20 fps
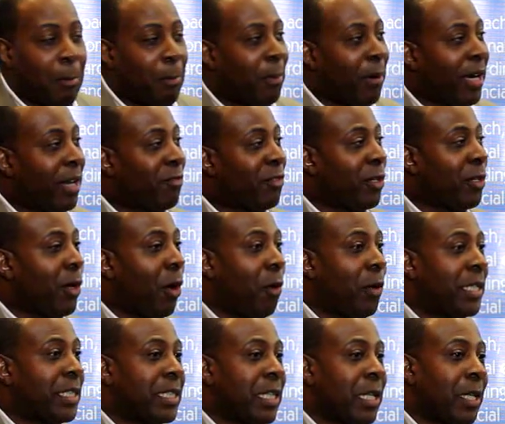But if you know
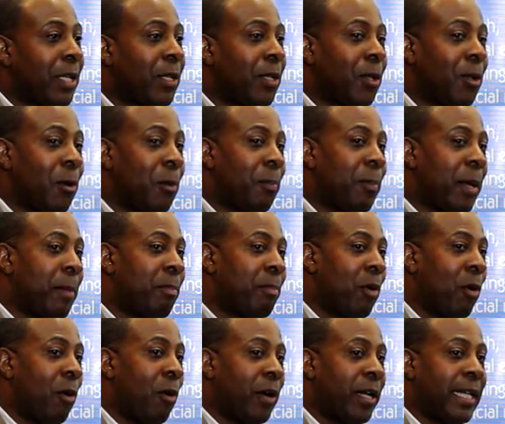there's a little bit
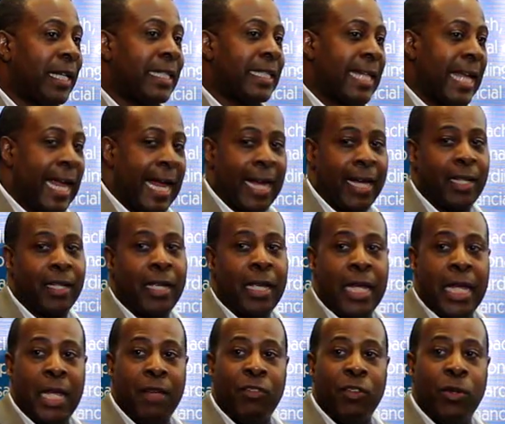more in the tank,
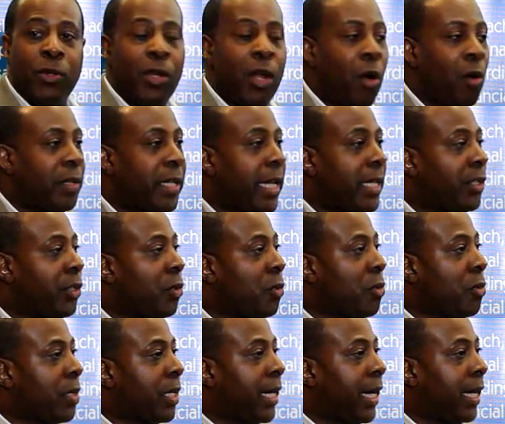if you know that you
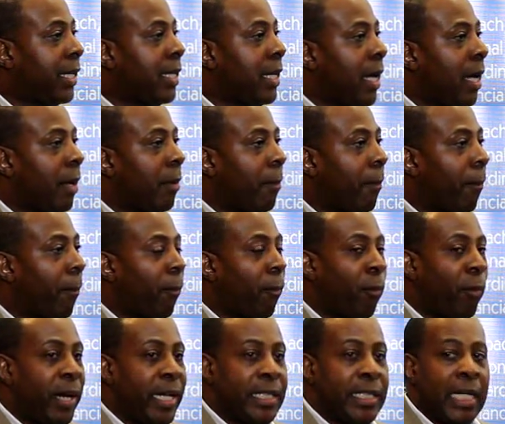can
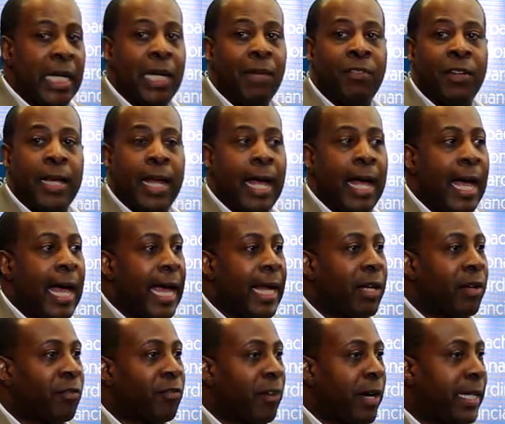reach even
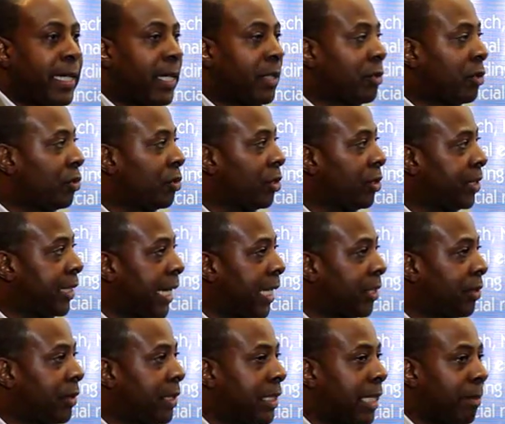higher financial
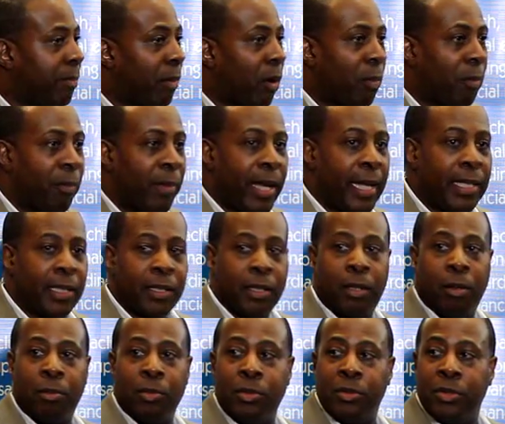trajectories and
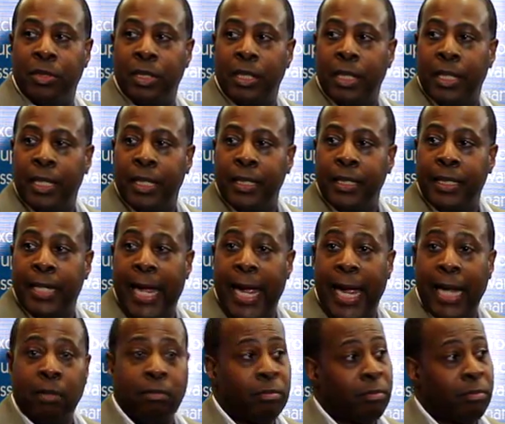momentums, then